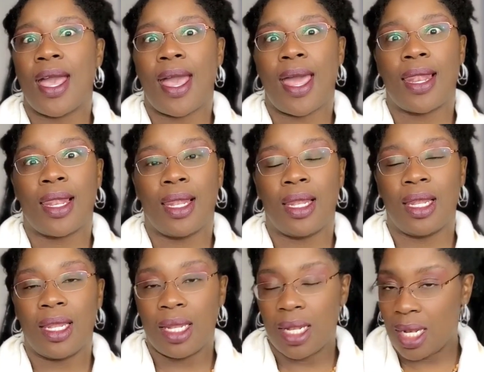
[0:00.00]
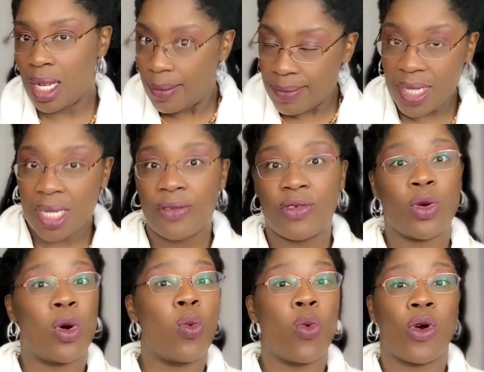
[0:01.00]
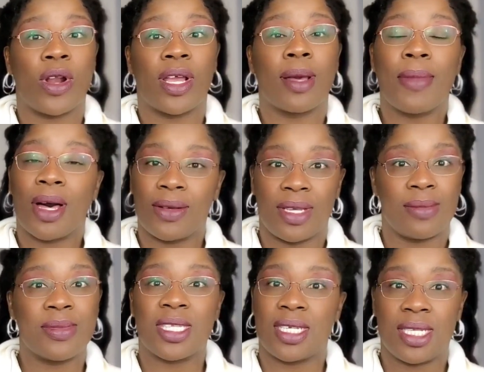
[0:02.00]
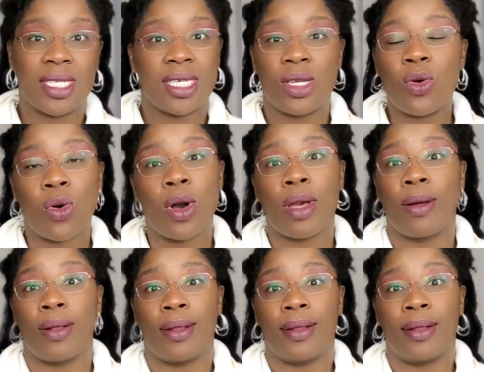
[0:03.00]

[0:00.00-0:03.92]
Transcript: And let me give you a warning about MCT oil.